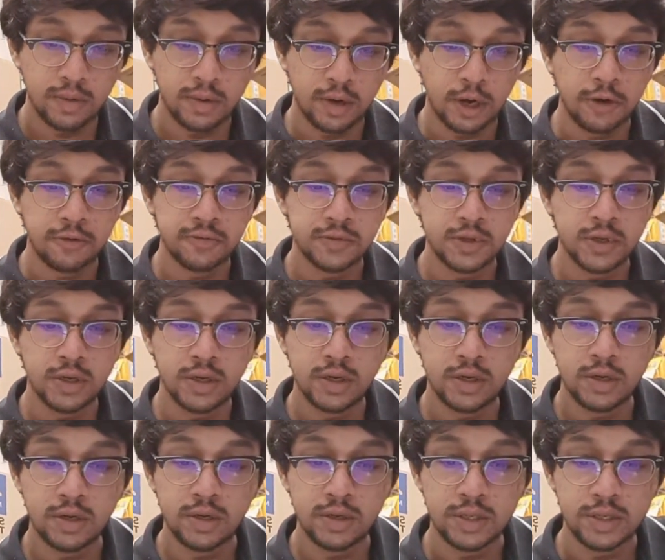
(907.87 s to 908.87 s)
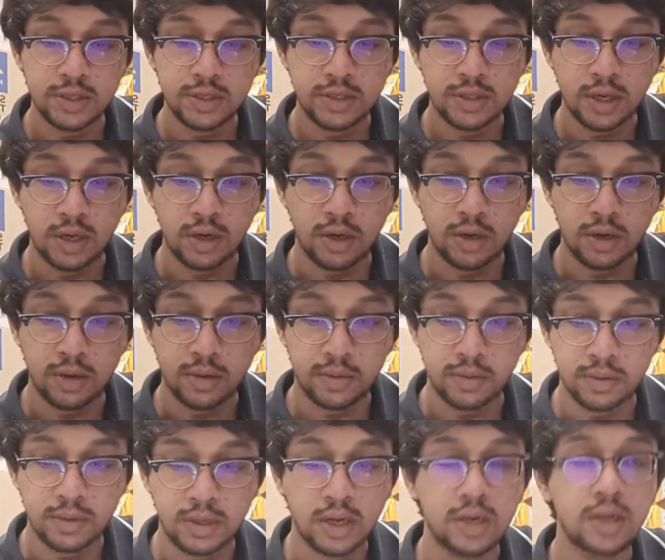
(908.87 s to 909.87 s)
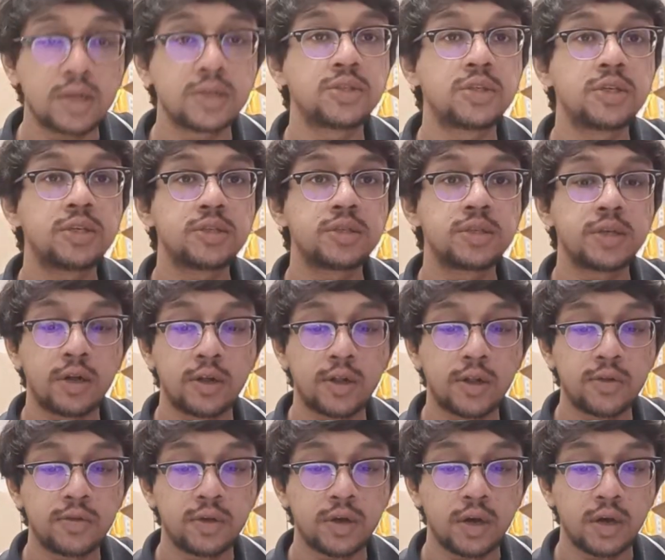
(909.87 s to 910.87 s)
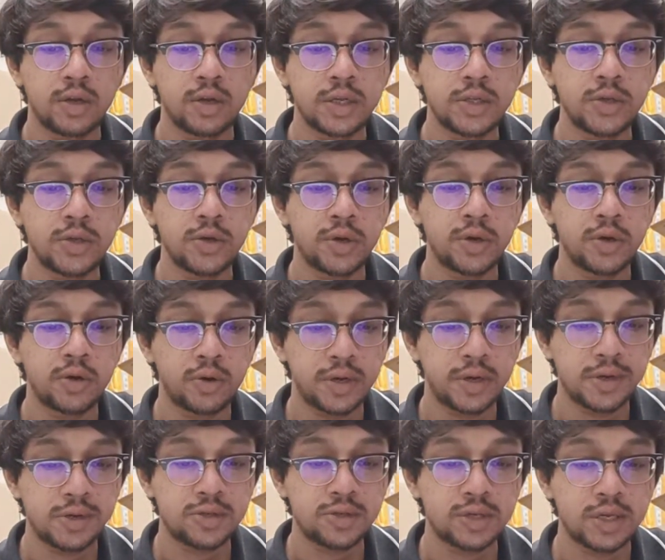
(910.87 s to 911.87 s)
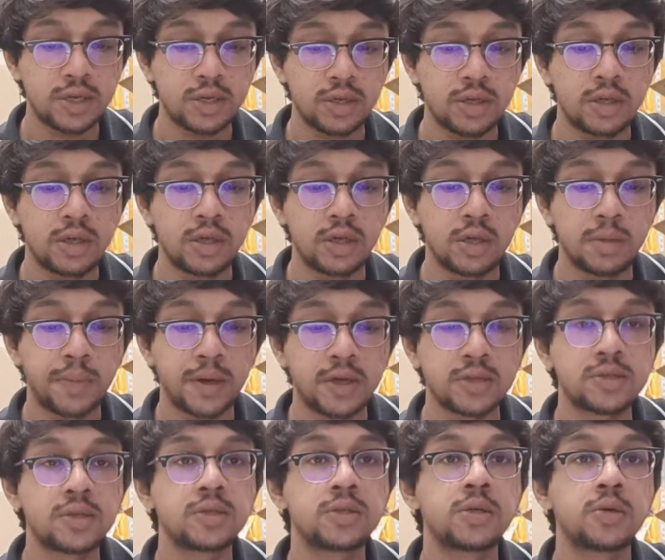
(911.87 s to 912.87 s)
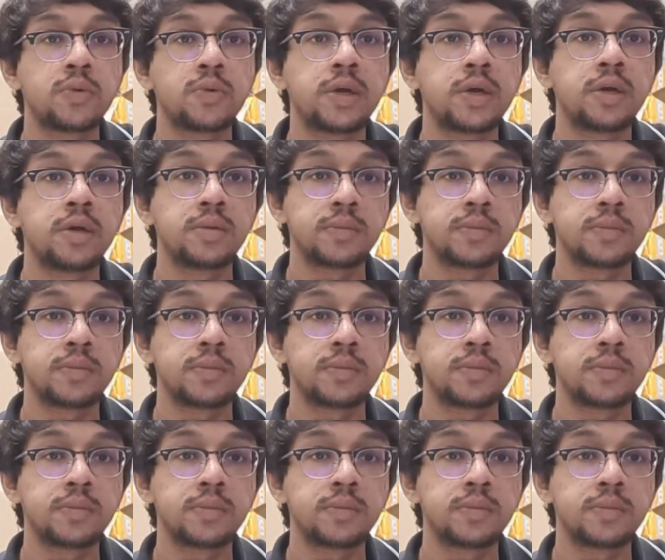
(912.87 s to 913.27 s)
After this, Dadaji's health deteriorates and he passes away.